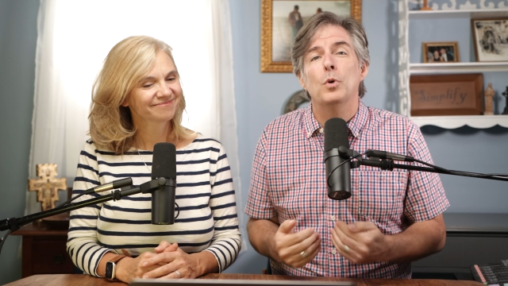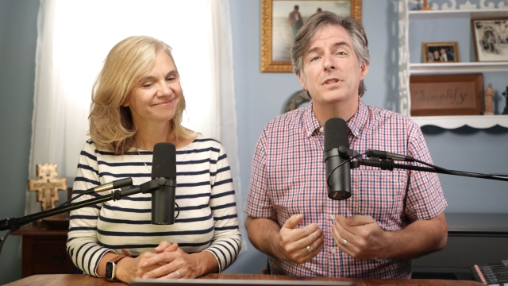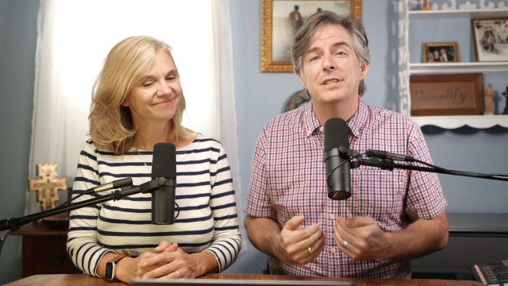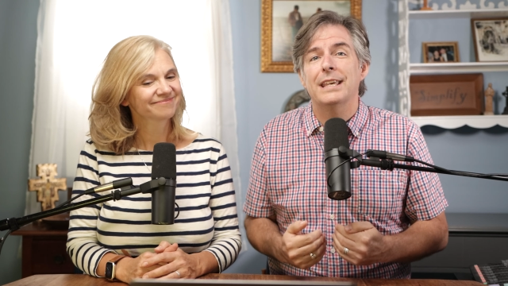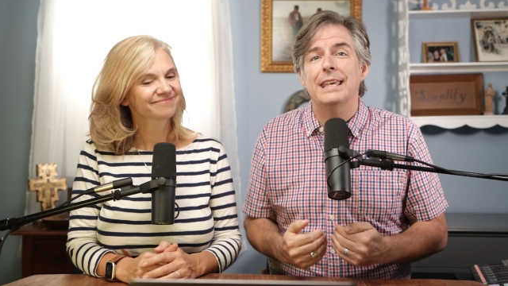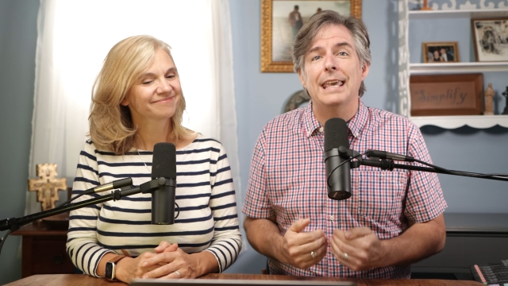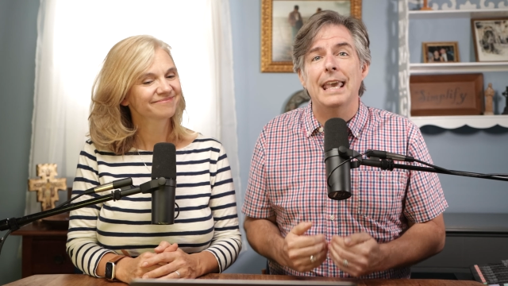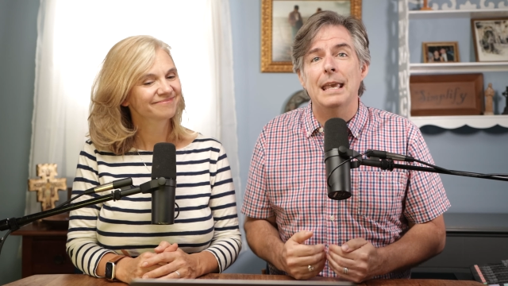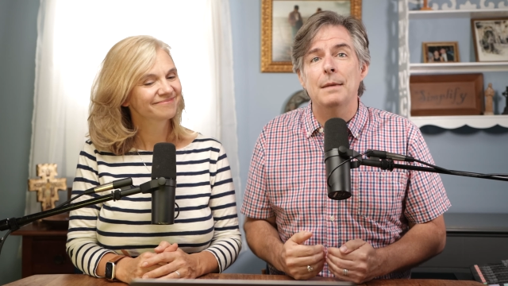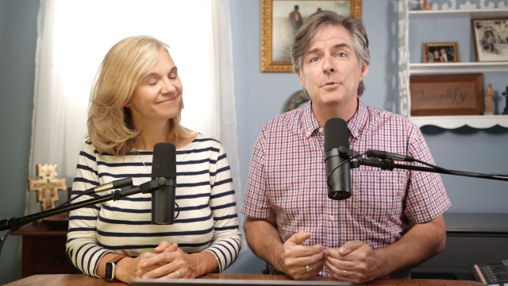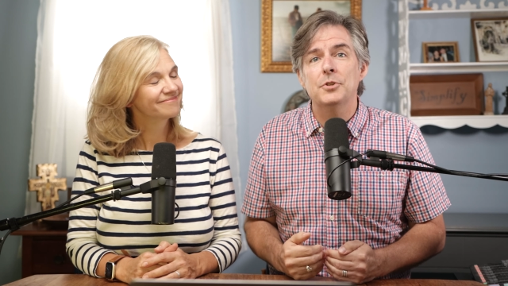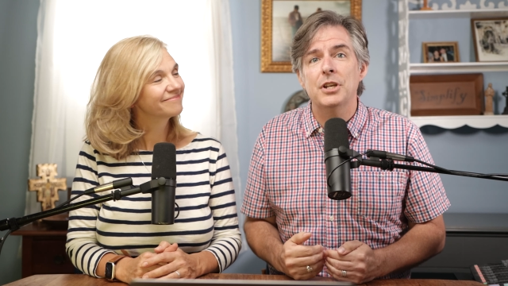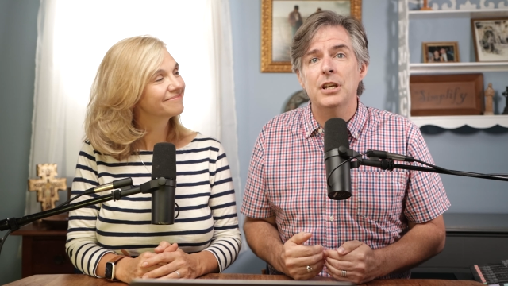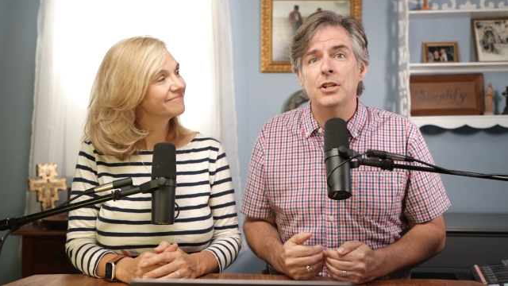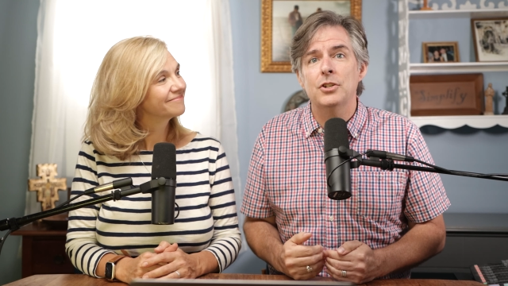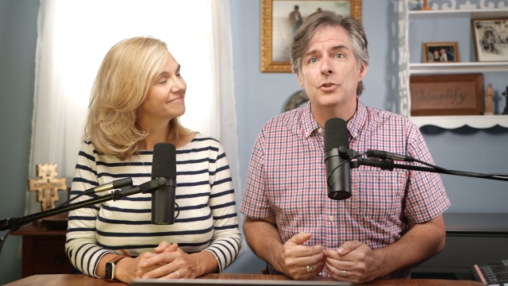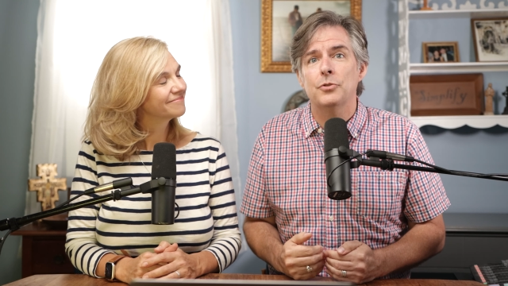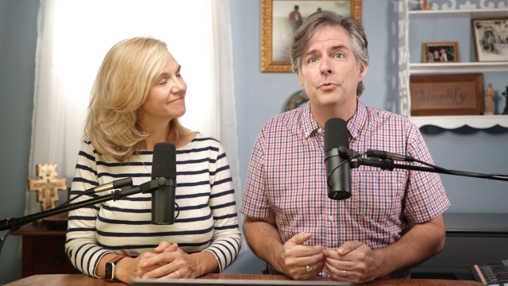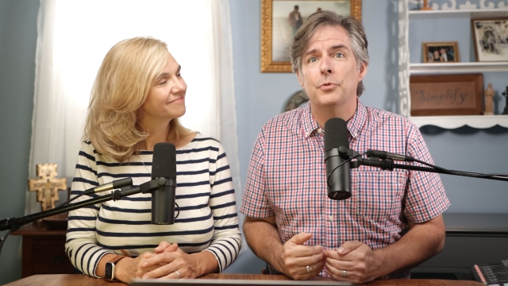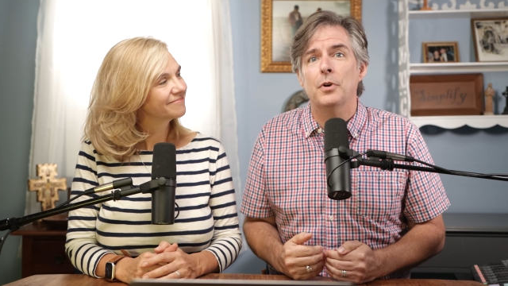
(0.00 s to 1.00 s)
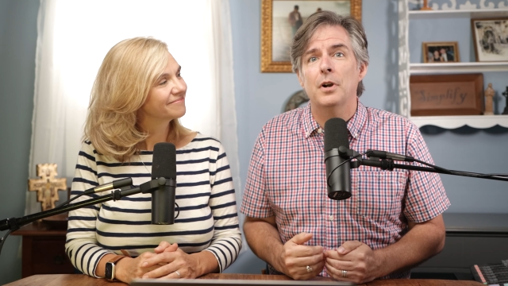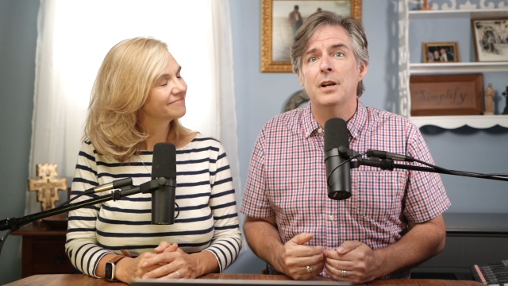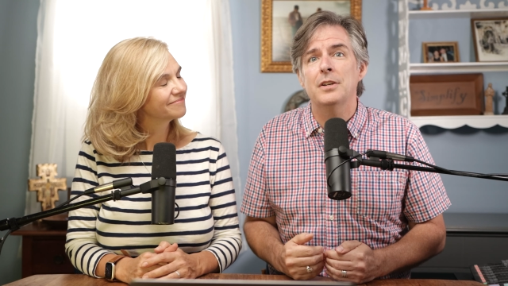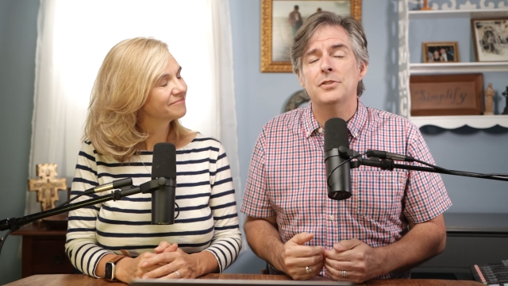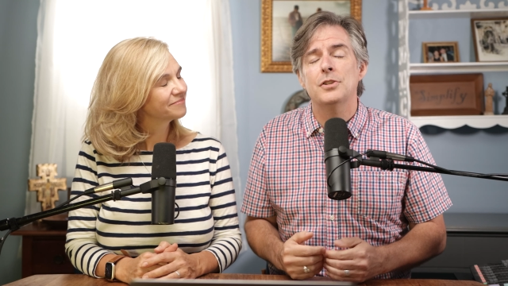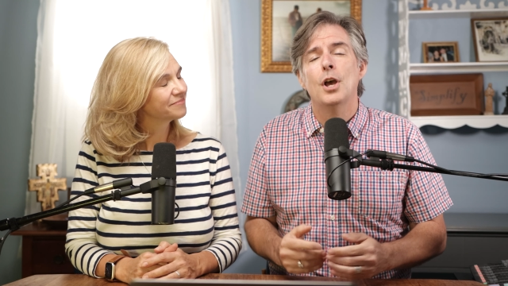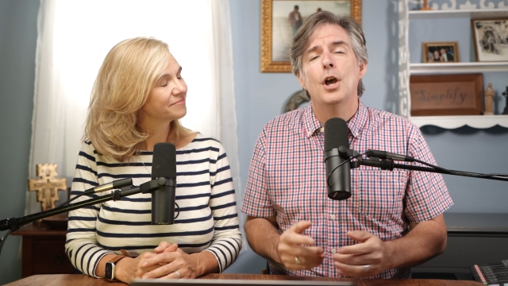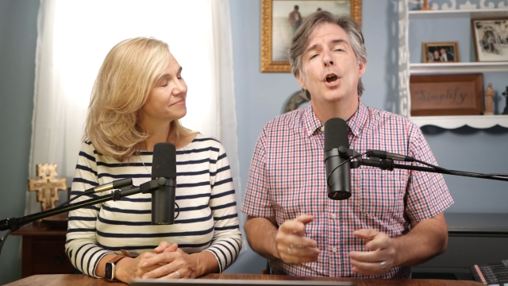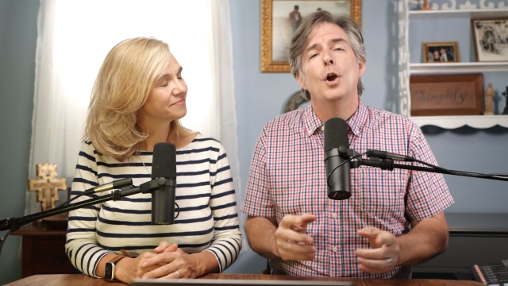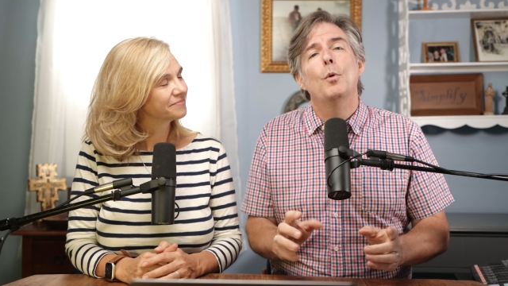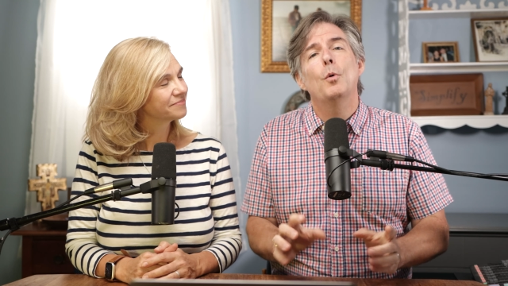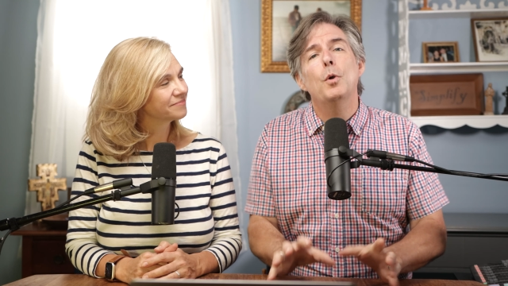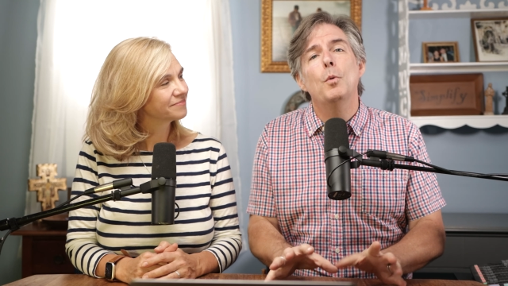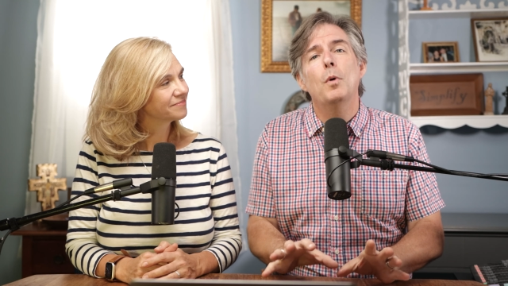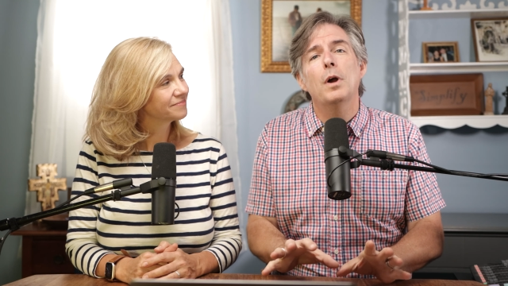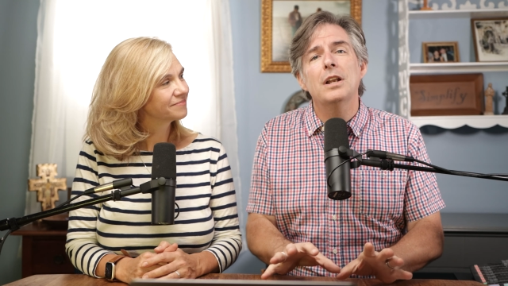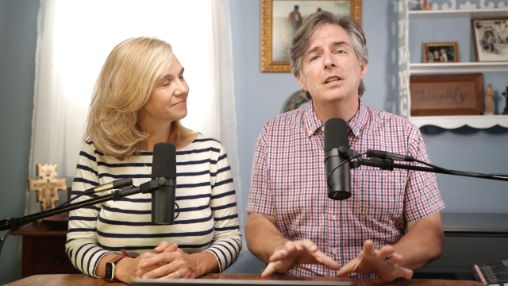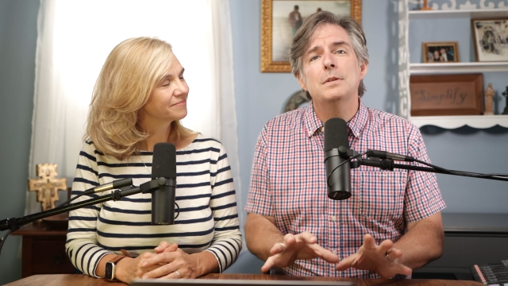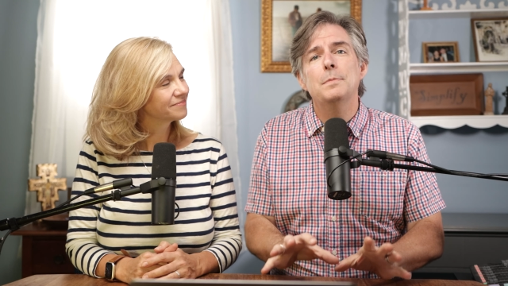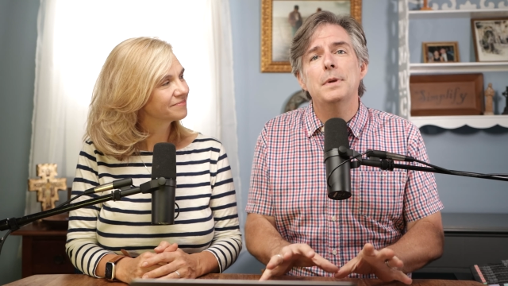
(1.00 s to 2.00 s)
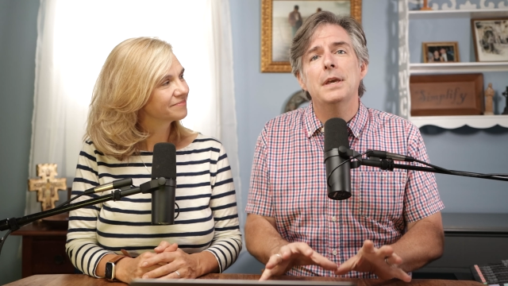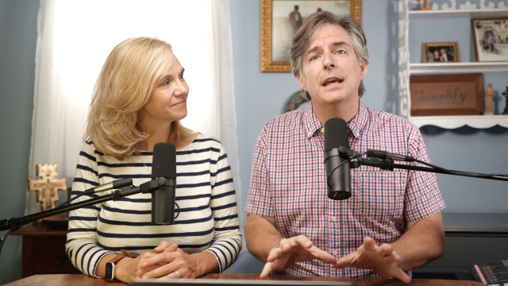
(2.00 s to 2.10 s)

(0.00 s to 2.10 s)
Speaker 1: was a game changer for us we want it to